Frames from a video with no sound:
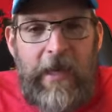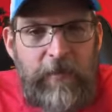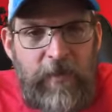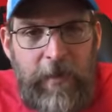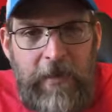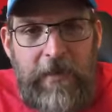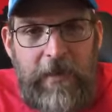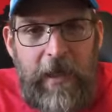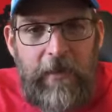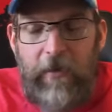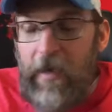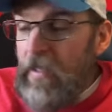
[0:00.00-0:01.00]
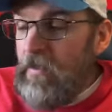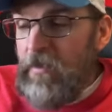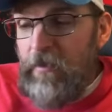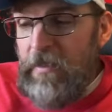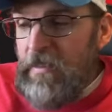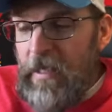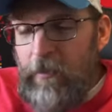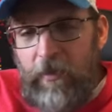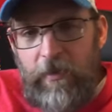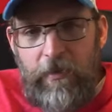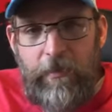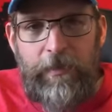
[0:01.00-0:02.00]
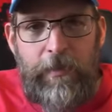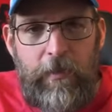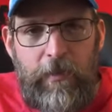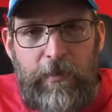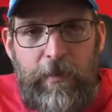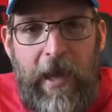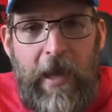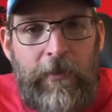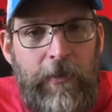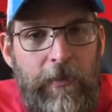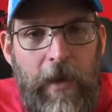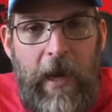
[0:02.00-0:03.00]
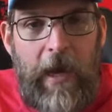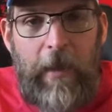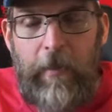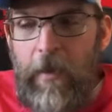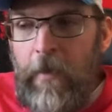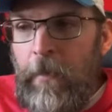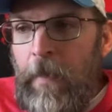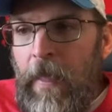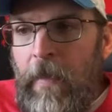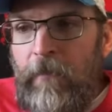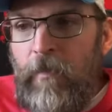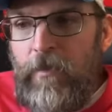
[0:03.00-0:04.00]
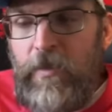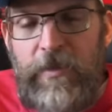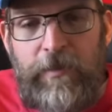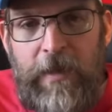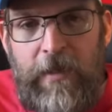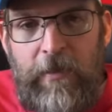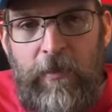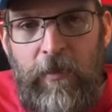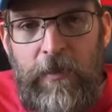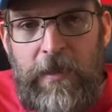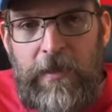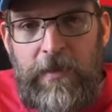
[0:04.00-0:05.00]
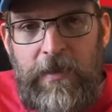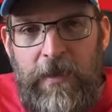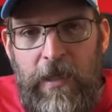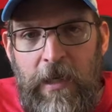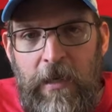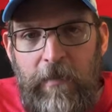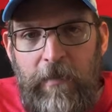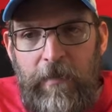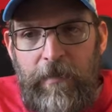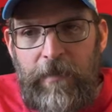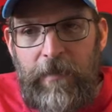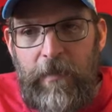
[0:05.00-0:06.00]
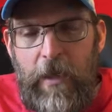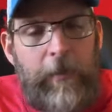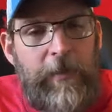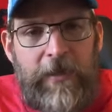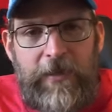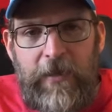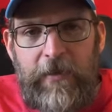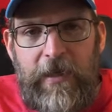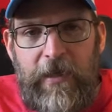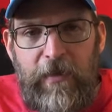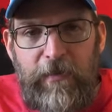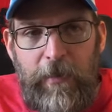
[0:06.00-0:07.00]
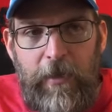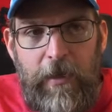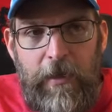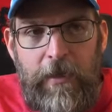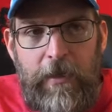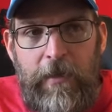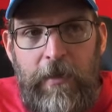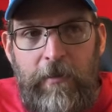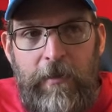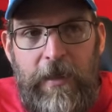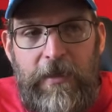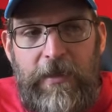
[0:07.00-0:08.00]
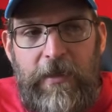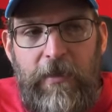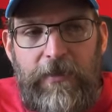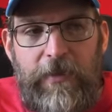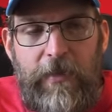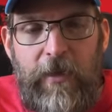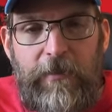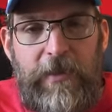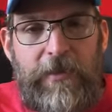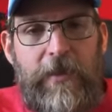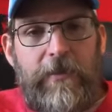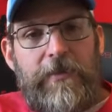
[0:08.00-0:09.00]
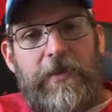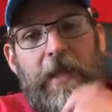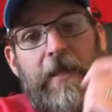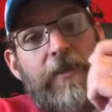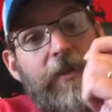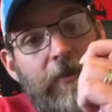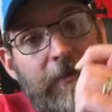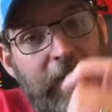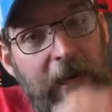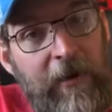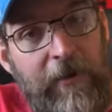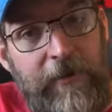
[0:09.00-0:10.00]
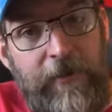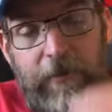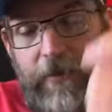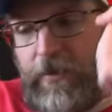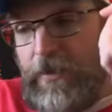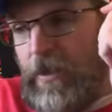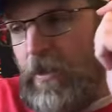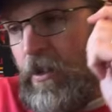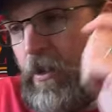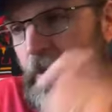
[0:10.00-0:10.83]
time spent together. And some of the time with Ben or Rob would just be in the mornings helping each other get off book, because it also helped each other stand each other's characters.